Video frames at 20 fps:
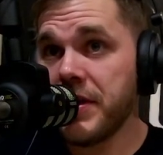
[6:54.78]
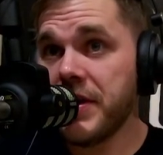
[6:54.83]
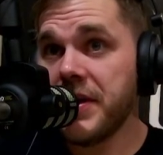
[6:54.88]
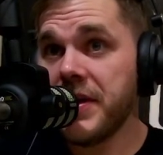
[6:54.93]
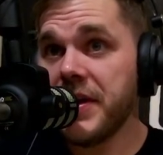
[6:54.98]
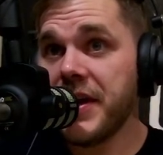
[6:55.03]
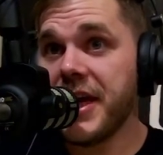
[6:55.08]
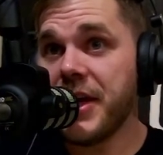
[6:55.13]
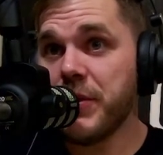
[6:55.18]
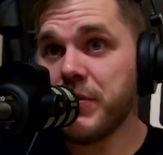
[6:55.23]

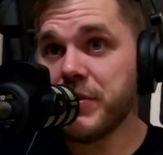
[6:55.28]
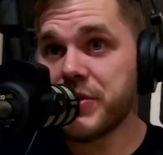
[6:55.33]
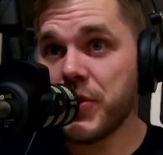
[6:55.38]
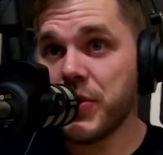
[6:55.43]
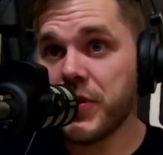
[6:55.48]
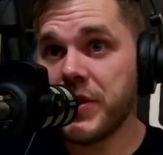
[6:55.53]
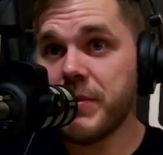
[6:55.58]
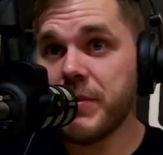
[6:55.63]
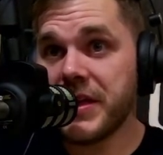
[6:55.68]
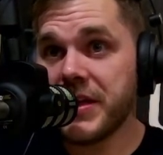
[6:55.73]
And it was only
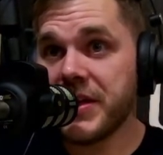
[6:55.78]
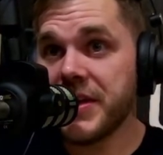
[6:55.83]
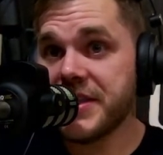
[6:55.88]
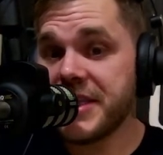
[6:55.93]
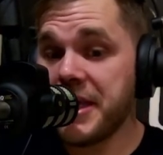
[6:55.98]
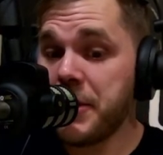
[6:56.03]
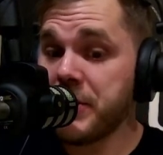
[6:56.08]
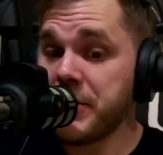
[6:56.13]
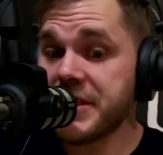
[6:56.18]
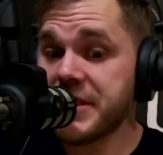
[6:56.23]
because he
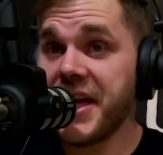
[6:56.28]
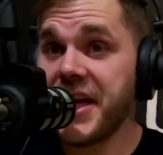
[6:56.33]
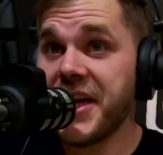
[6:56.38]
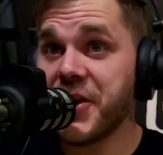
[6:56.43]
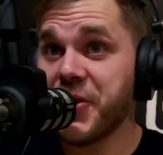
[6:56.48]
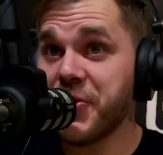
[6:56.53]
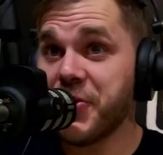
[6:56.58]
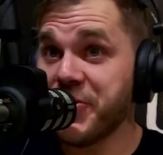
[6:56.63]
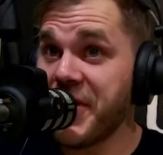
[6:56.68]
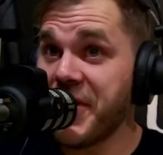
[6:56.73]
was like
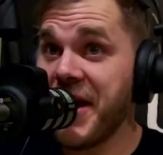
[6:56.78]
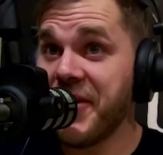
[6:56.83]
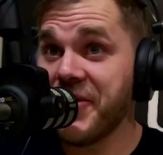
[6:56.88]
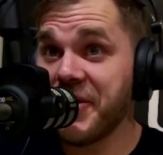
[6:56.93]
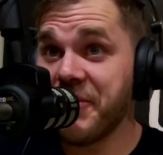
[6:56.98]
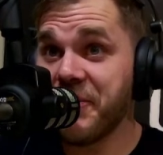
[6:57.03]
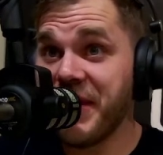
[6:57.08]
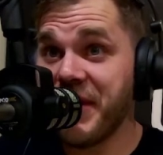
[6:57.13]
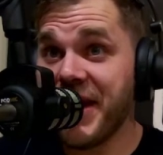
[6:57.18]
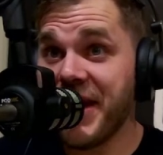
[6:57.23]
ground and
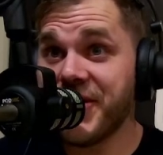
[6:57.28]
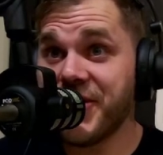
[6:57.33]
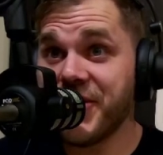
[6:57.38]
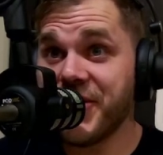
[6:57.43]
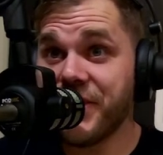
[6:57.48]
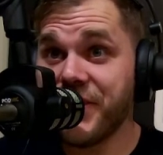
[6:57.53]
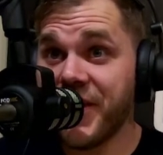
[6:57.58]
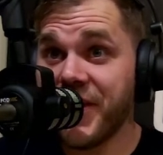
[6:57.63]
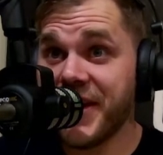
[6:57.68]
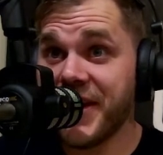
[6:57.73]
pounding the
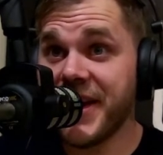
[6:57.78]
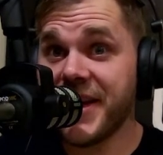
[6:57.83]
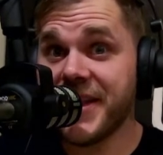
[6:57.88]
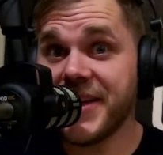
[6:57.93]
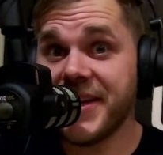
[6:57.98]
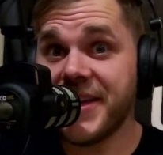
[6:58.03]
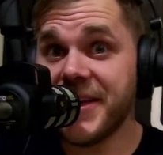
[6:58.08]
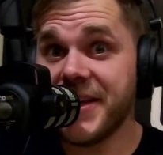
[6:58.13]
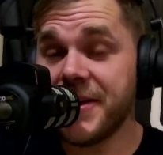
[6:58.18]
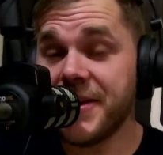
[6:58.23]
fuck out of the
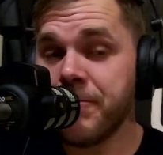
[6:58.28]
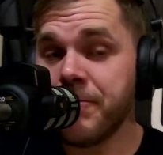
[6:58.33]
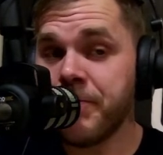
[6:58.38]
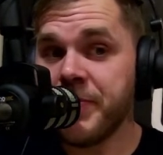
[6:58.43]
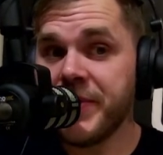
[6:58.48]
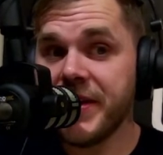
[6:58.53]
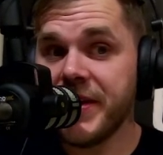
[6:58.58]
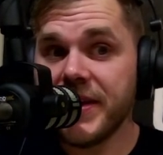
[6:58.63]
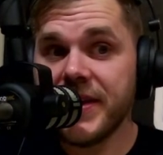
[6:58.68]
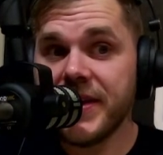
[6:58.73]
kid.
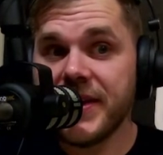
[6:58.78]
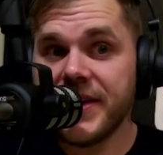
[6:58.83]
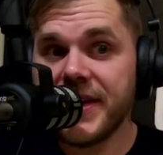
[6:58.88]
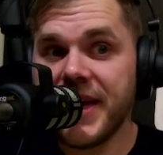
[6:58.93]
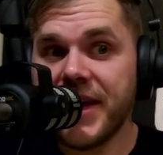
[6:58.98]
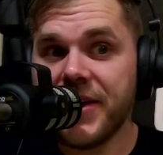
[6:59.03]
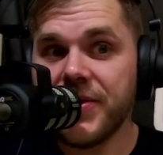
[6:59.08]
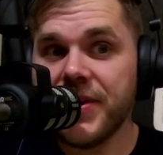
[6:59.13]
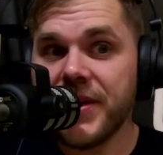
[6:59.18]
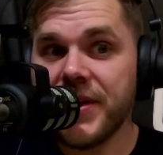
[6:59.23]

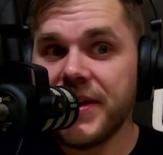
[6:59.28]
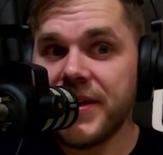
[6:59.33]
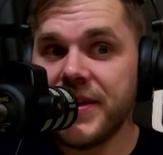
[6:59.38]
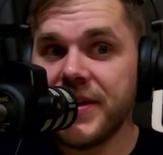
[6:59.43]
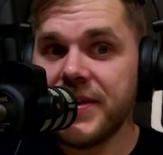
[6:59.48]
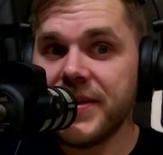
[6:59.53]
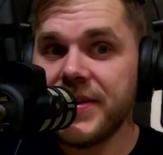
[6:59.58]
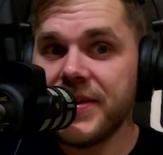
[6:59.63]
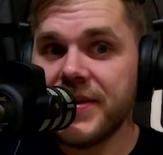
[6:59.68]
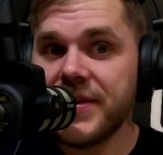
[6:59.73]
Now,
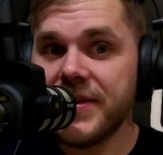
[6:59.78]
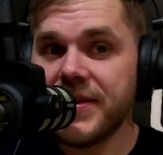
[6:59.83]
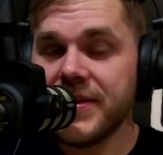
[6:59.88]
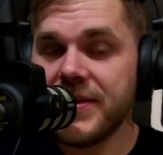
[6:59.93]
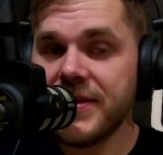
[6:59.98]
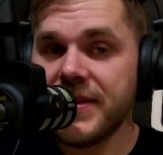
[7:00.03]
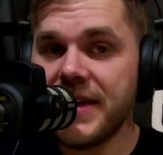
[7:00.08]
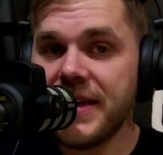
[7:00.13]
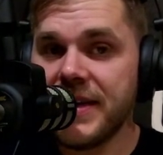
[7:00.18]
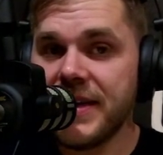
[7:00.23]

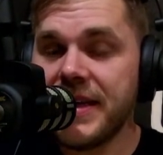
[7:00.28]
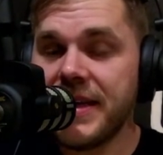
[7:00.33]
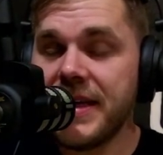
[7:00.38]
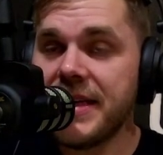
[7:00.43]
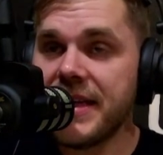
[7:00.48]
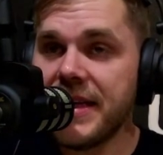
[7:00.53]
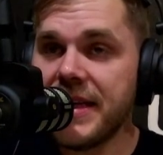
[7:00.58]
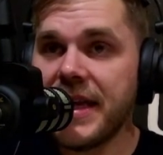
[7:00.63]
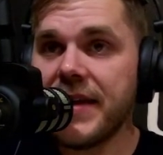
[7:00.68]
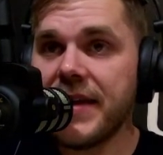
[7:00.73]
he did
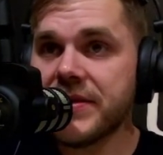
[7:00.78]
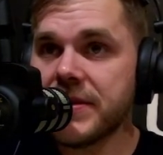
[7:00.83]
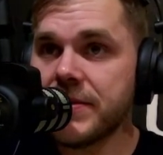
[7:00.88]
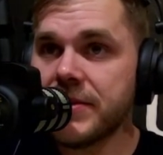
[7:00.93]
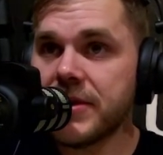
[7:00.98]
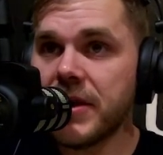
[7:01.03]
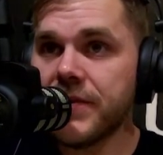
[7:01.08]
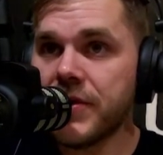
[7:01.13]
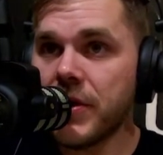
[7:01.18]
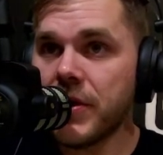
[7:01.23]
have some
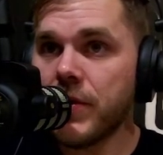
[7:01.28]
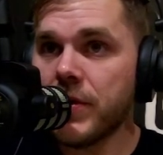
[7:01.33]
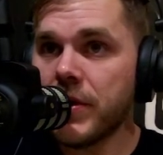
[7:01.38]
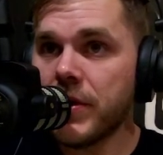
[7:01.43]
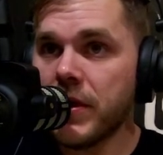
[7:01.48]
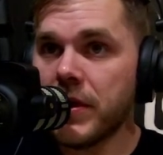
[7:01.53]
stuff going on.